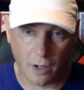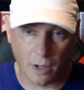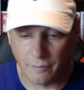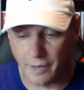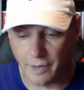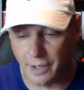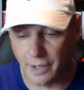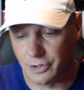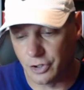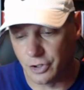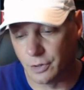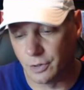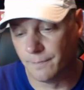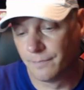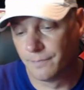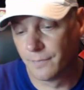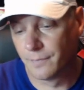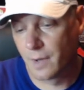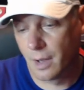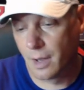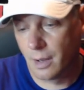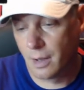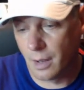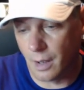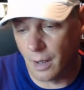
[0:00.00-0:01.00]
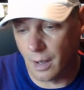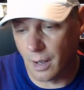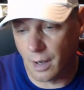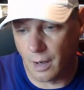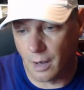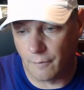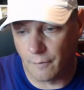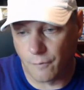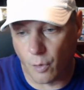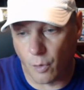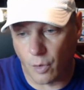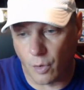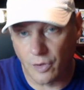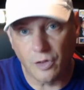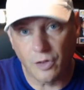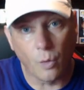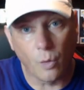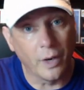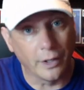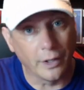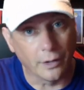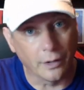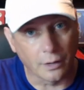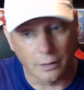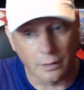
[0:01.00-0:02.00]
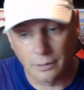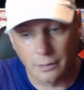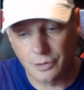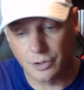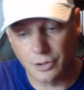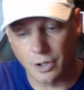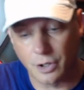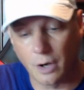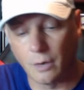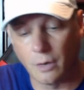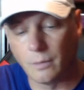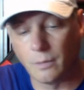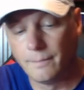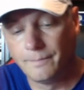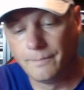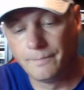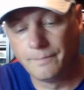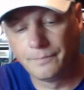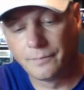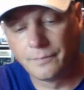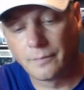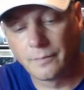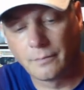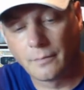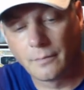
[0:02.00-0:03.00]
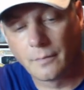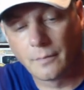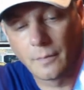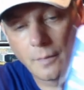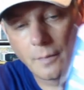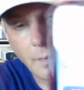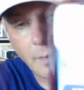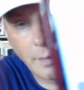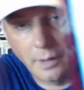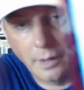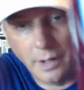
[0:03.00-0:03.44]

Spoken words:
you. For the winner. So here we